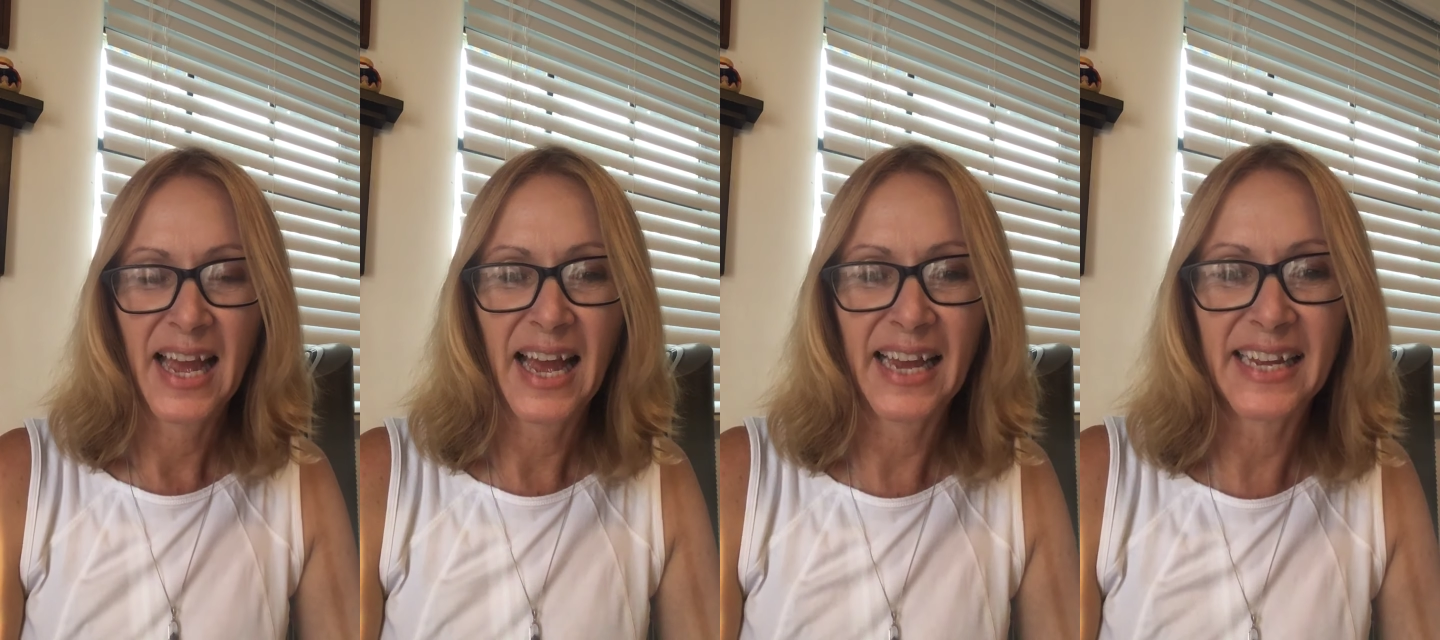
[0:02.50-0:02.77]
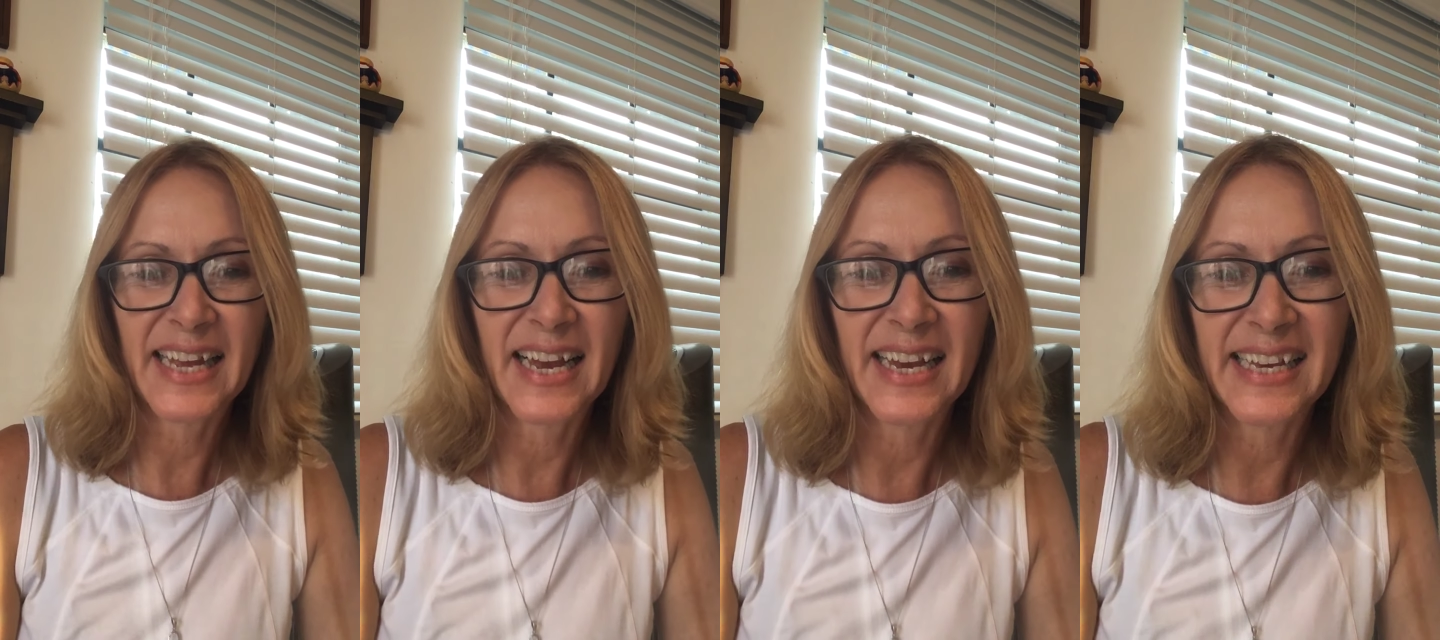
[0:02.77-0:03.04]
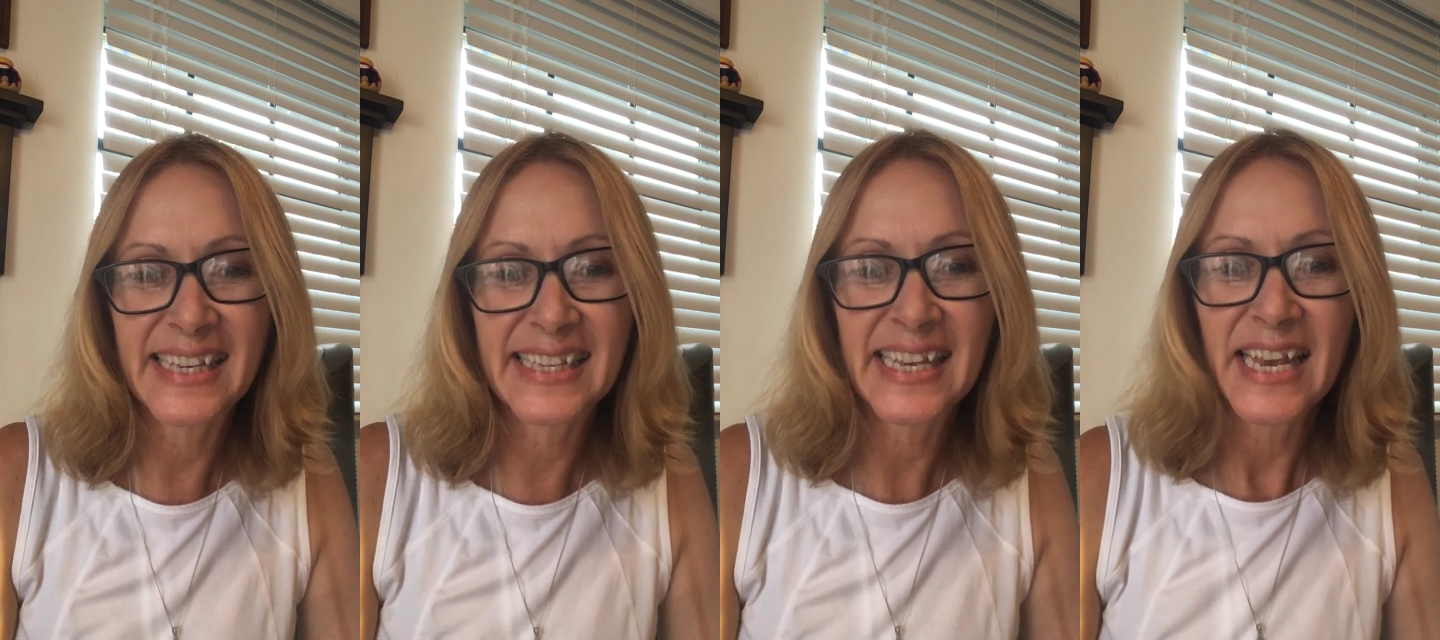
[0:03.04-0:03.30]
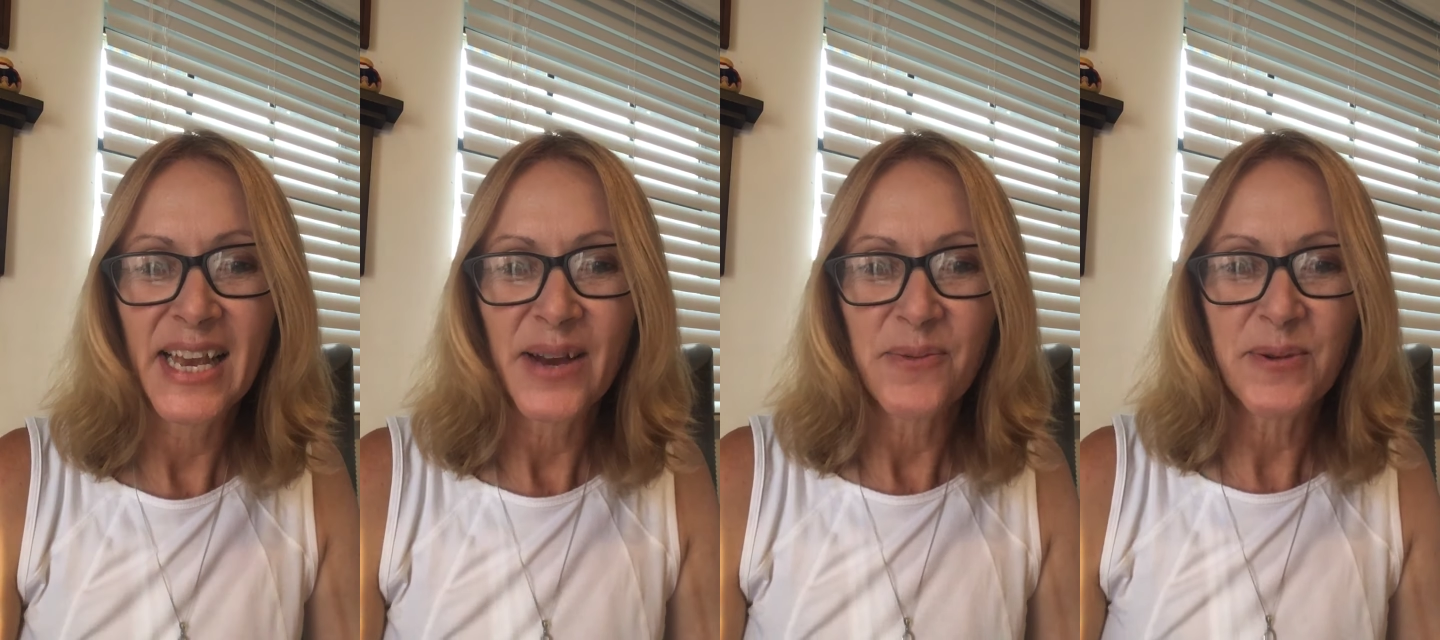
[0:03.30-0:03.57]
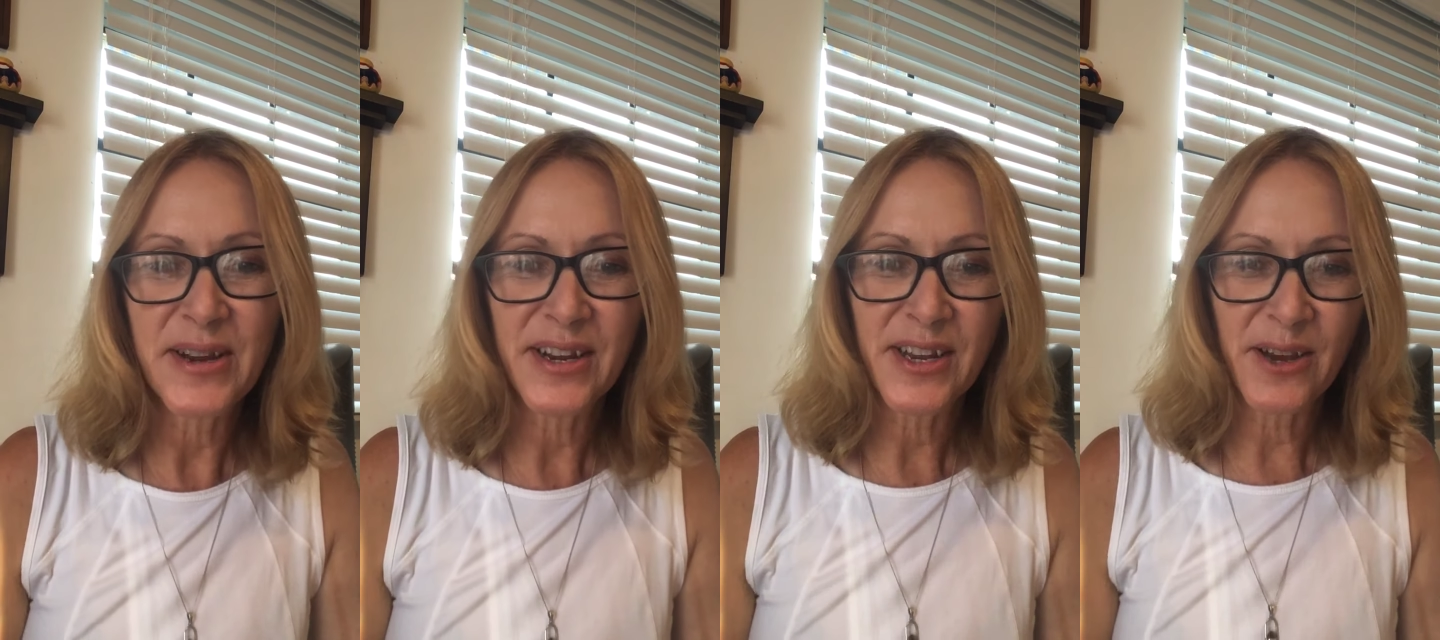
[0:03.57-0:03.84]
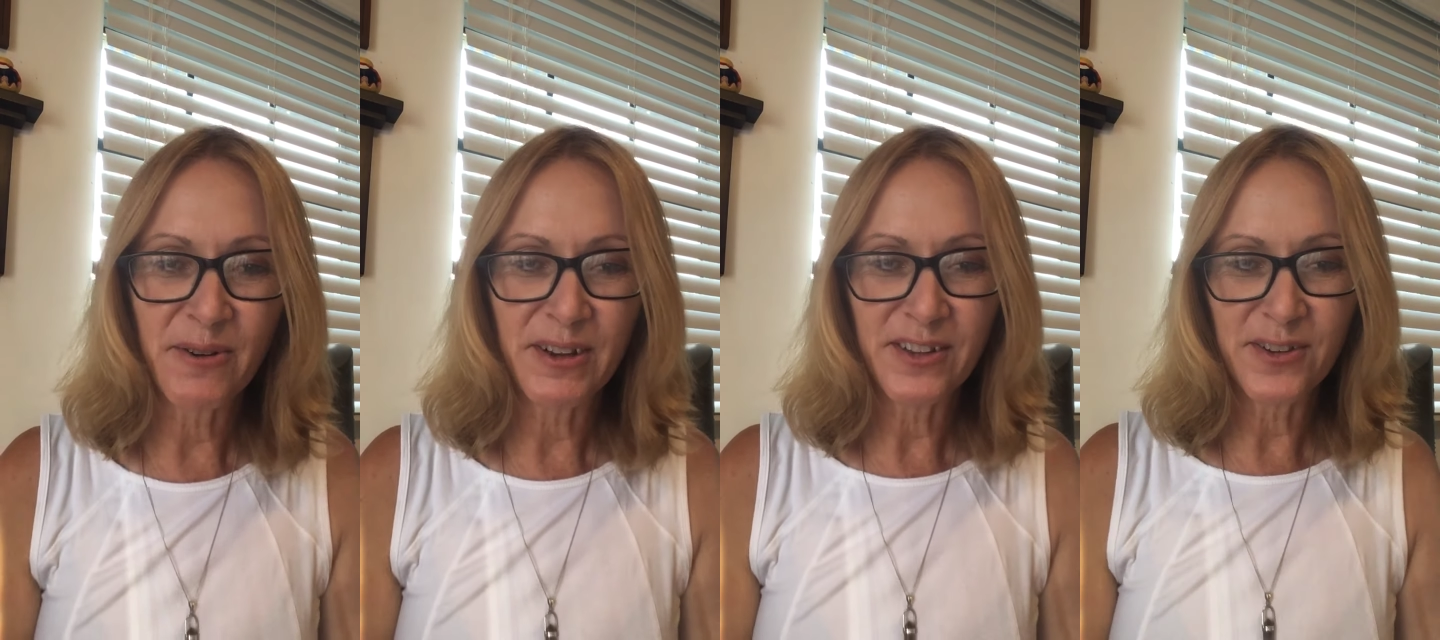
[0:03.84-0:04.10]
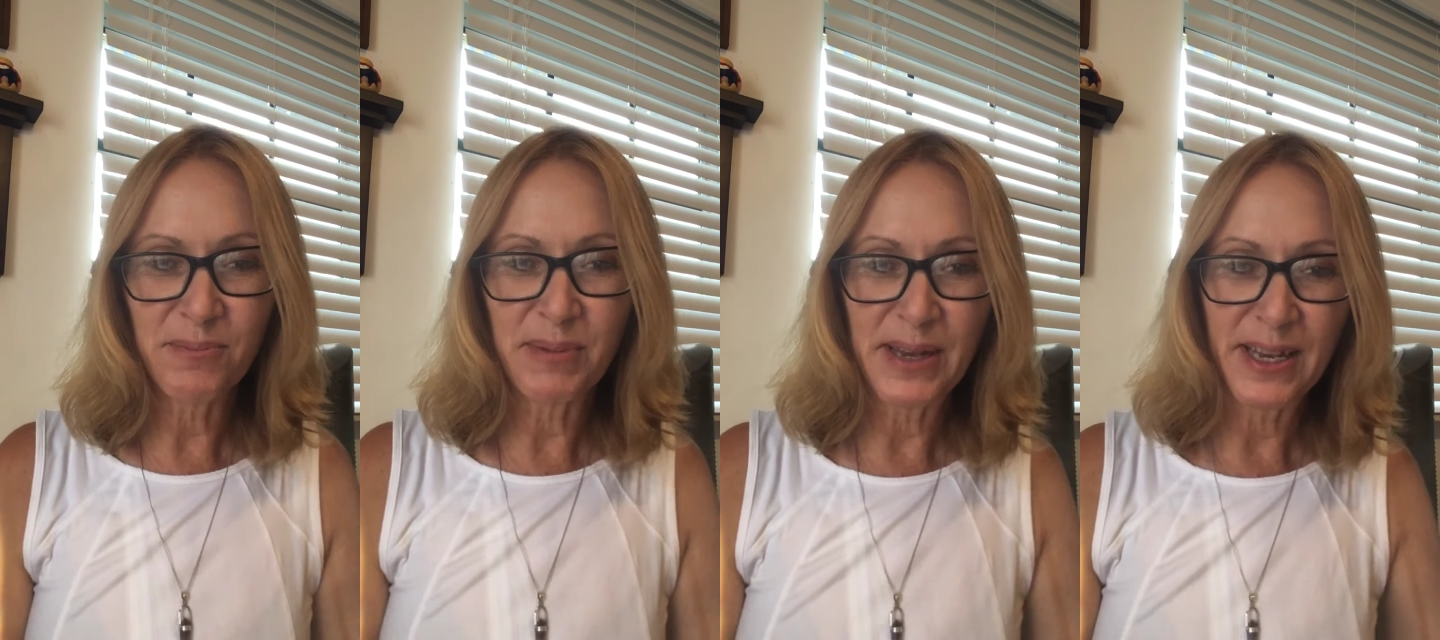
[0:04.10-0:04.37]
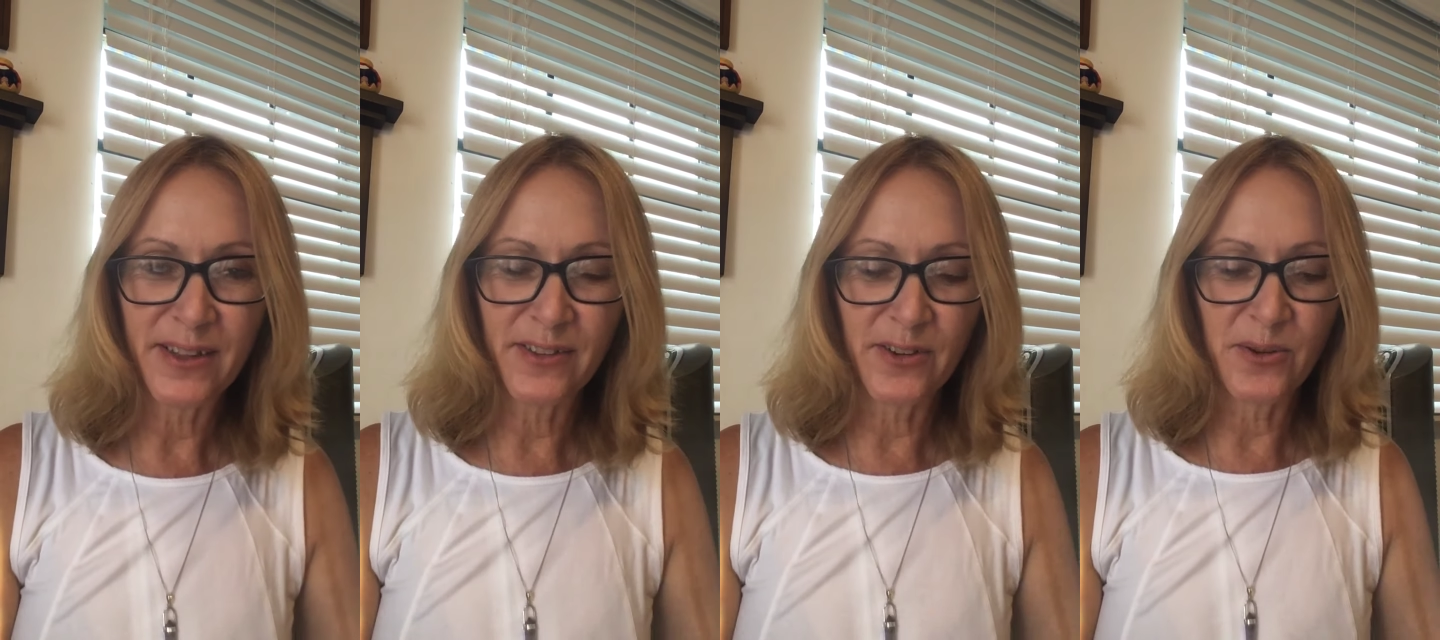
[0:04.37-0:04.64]
Hi guys, we're going to
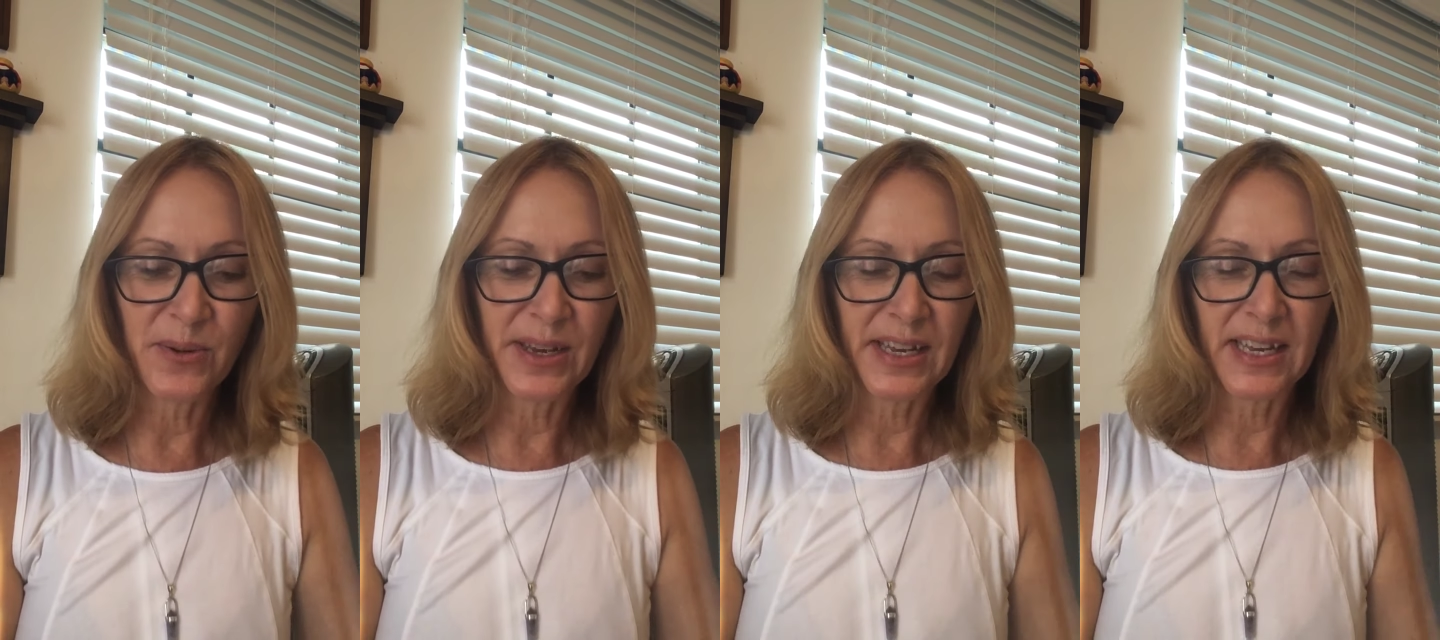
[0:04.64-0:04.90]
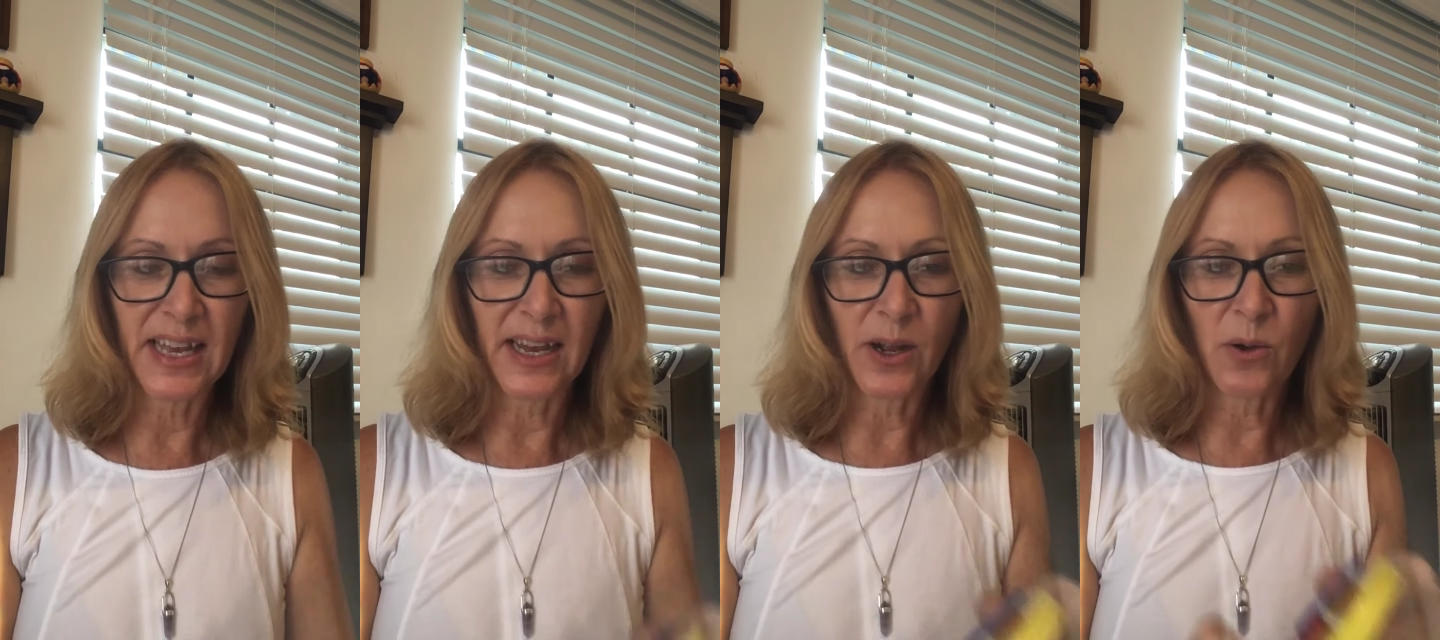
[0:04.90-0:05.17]
be doing